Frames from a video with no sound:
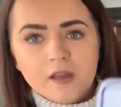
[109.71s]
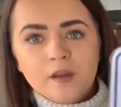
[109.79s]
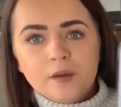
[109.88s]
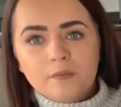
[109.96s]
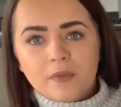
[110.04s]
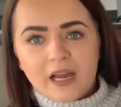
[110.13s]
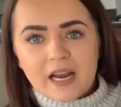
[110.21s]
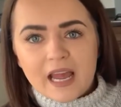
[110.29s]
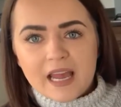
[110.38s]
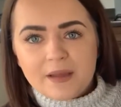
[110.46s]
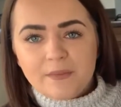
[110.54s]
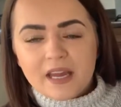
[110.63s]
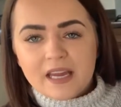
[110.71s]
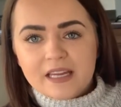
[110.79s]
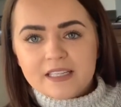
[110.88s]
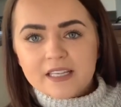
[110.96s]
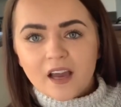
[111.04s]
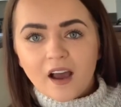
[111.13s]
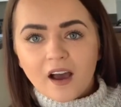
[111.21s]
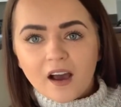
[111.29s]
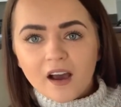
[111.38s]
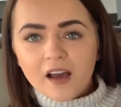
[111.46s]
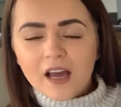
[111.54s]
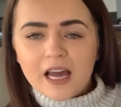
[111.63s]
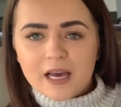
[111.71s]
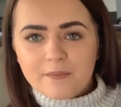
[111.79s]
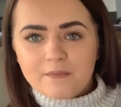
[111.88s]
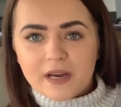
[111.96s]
My name is R and